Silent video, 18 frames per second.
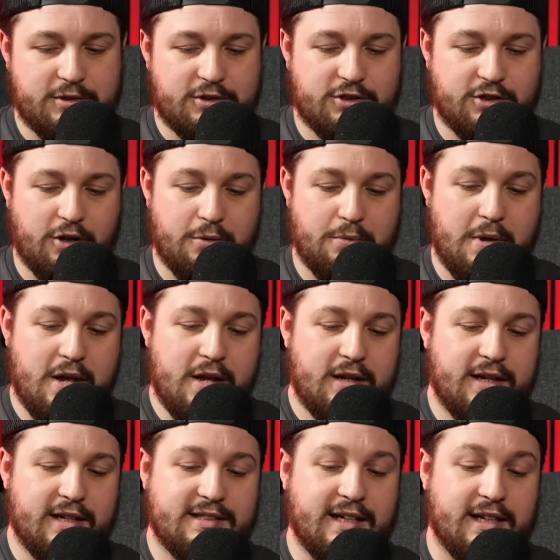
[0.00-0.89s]
So
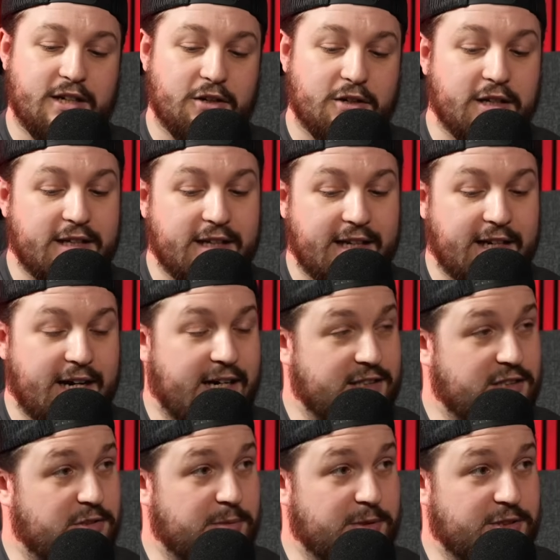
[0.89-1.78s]
let's take a look at the
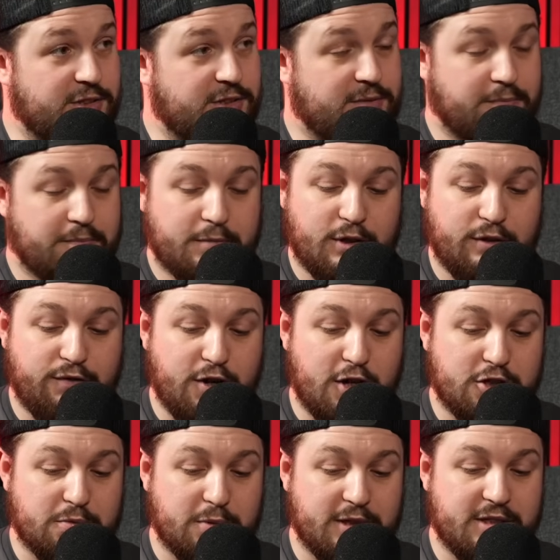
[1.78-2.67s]
enhancements. The
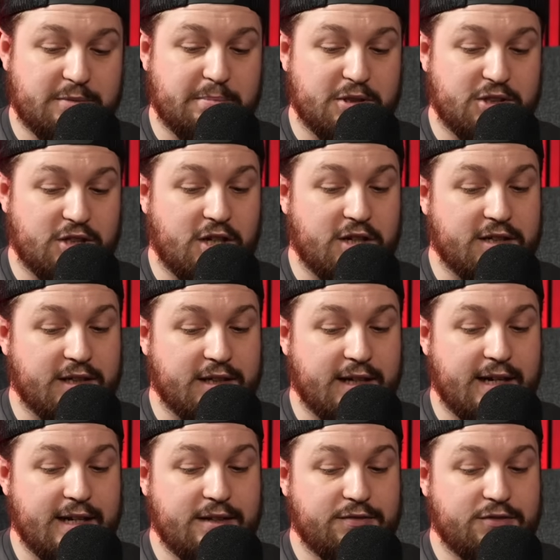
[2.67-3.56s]
first one is Berzerker
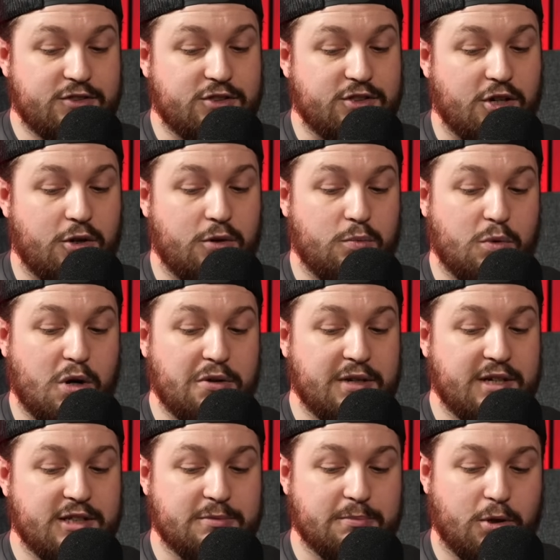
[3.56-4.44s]
Glaive. So World
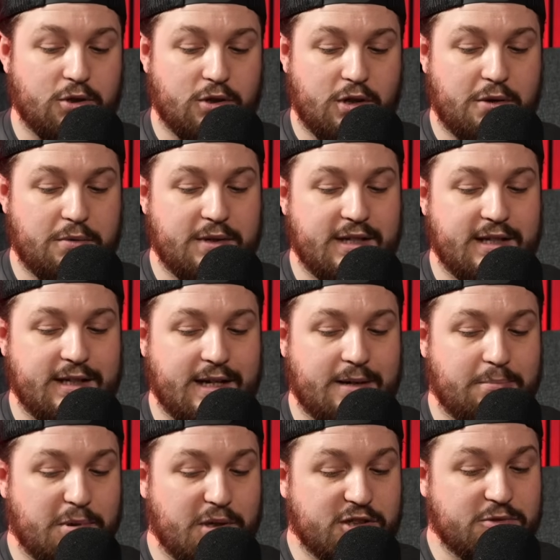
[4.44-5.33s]
Eaters model only, you
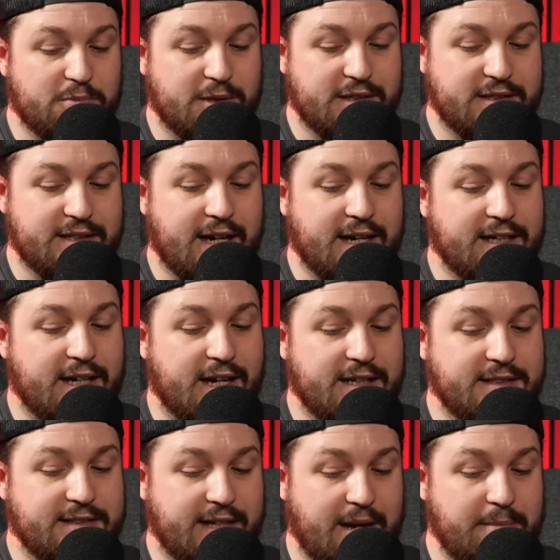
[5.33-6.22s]
get +1 attack
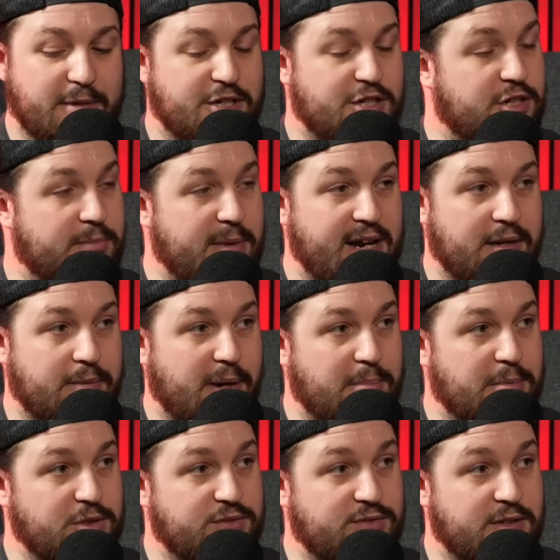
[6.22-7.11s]
and damage to melee
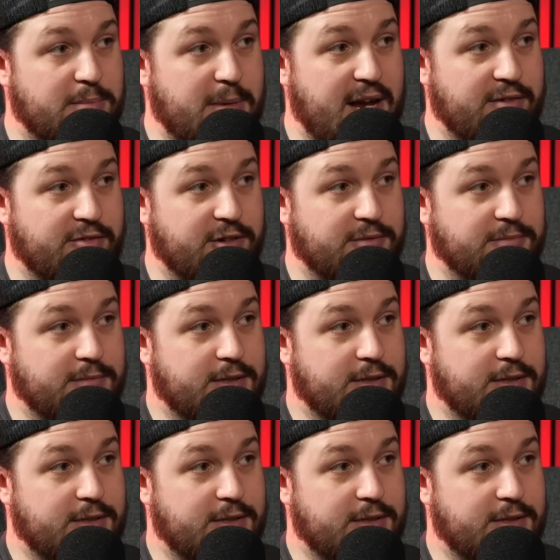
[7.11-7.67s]
weapons for the bearer.